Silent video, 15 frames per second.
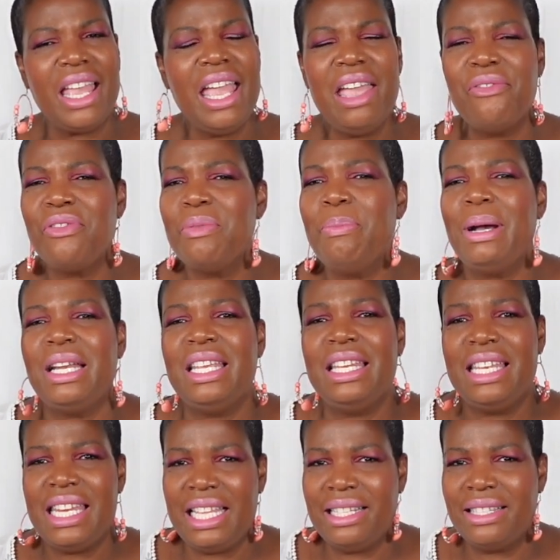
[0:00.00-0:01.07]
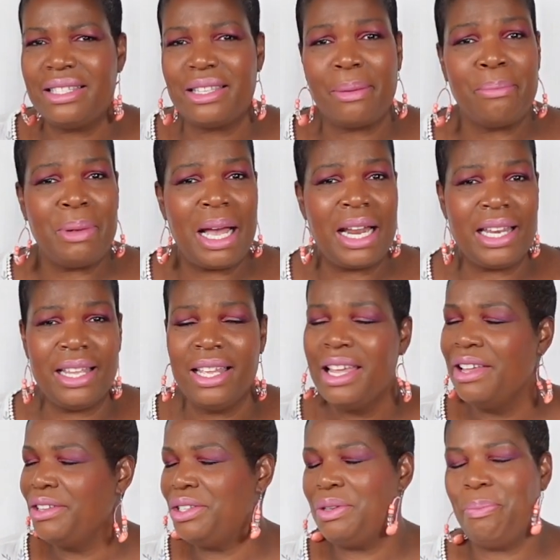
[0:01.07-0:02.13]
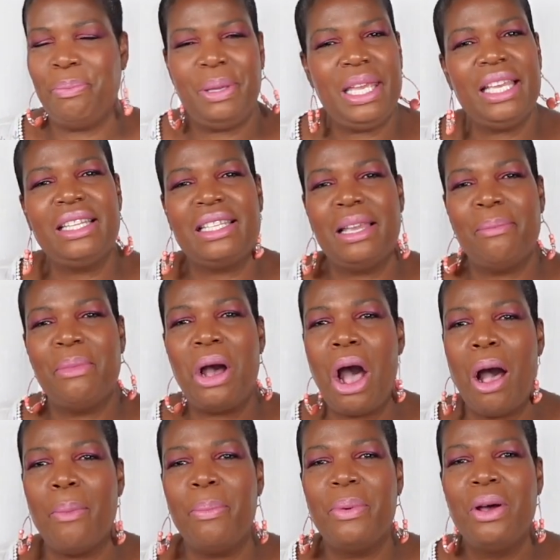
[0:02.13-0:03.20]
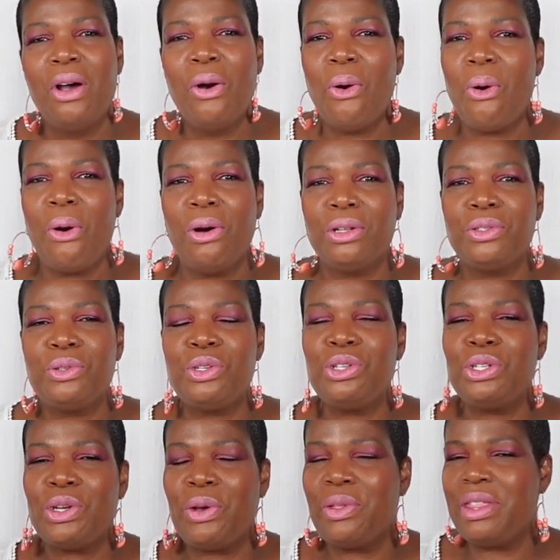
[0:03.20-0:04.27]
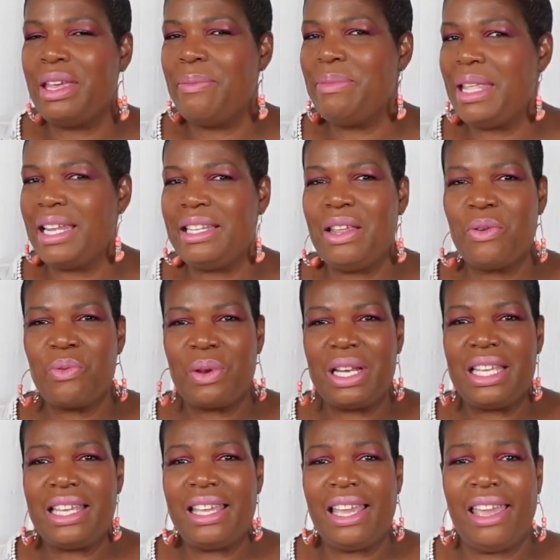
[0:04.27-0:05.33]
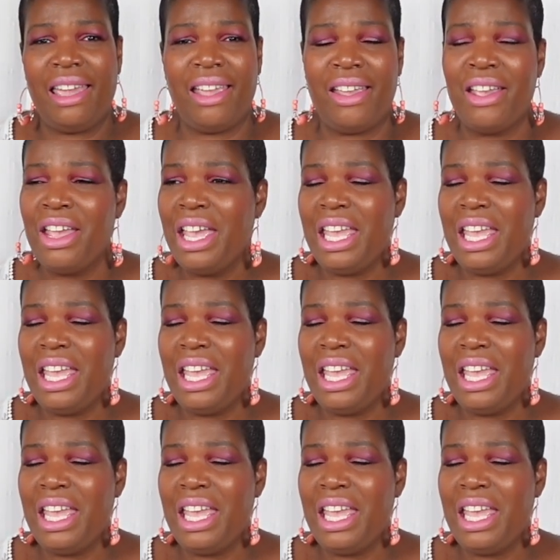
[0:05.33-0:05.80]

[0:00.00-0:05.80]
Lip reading: everybody needs somebody to pick them up or to show them that they really care.